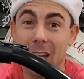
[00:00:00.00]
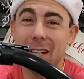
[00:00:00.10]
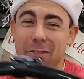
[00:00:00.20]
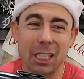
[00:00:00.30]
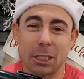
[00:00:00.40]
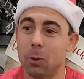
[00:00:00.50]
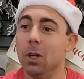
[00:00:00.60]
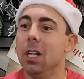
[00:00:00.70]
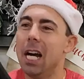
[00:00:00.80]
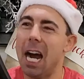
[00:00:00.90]
like flexible.
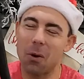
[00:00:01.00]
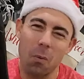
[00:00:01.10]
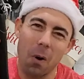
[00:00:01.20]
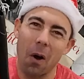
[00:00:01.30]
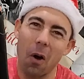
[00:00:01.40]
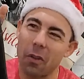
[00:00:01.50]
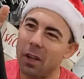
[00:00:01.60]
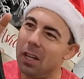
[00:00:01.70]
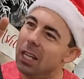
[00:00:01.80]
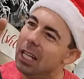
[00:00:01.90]
I don't want all
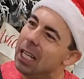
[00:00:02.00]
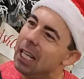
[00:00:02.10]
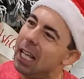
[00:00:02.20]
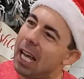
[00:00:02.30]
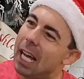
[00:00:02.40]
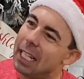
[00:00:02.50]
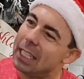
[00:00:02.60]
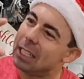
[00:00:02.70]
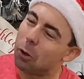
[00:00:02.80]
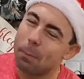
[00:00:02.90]
the
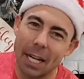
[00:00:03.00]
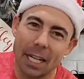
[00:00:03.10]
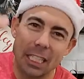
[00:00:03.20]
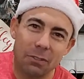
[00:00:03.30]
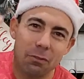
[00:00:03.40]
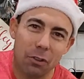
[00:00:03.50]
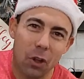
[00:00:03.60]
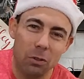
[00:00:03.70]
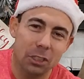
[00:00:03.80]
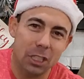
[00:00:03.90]
little mechanism
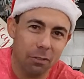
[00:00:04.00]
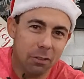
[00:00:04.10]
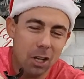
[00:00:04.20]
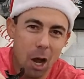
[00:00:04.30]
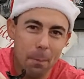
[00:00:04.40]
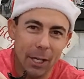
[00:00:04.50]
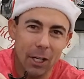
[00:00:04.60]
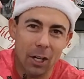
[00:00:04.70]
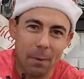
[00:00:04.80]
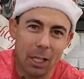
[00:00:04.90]
floating stuff up
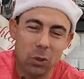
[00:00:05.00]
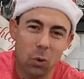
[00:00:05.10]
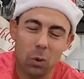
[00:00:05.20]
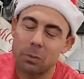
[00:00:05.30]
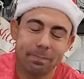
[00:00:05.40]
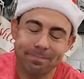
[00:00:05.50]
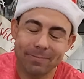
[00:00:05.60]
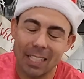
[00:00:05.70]
here in my snorkel.